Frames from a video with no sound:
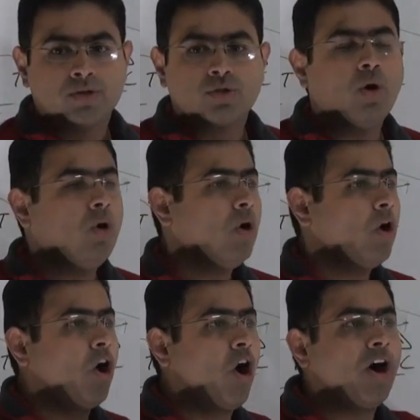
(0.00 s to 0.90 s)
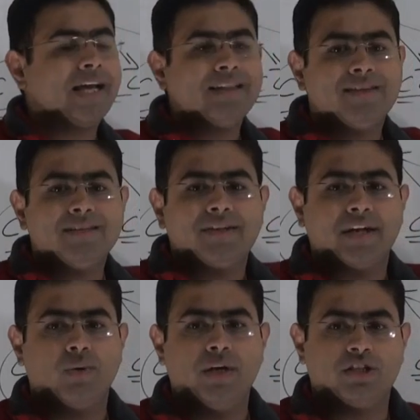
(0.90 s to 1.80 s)
So how can this
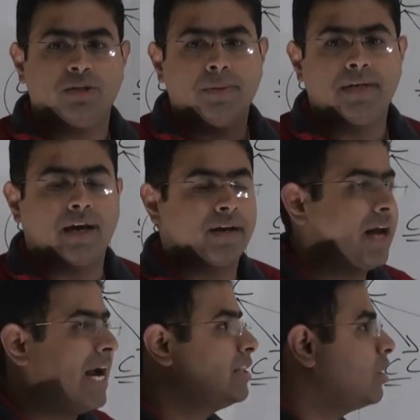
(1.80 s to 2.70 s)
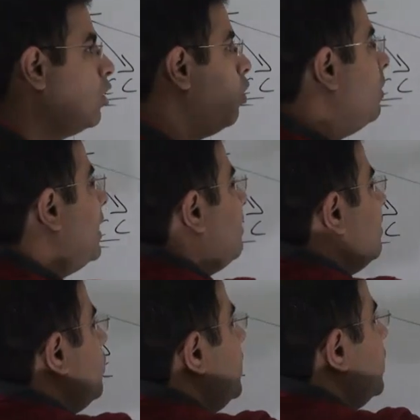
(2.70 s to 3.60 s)
regulation be done? At the global level, we